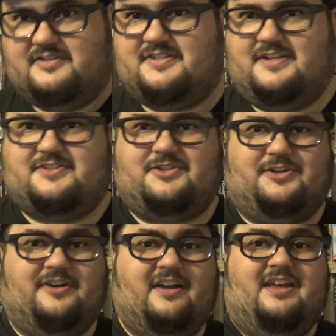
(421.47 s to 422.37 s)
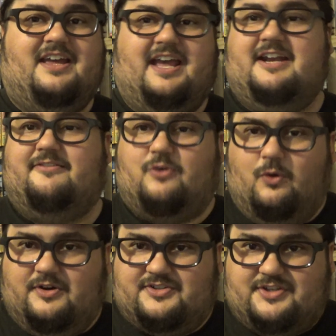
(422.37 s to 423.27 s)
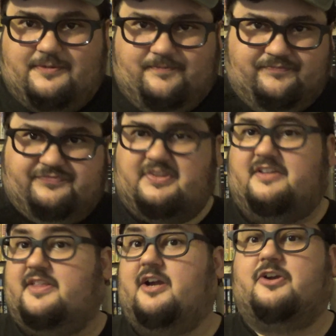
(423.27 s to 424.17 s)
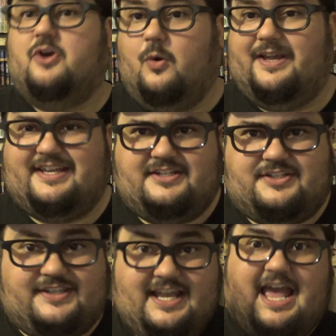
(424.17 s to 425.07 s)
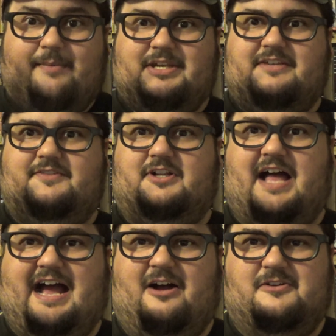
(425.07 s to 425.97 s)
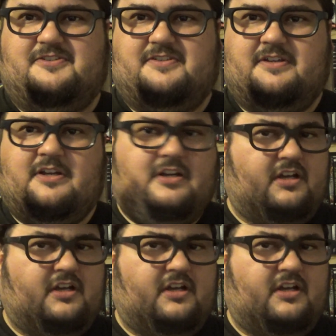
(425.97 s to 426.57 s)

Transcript: sister, and of course, they're going into the Amityville house.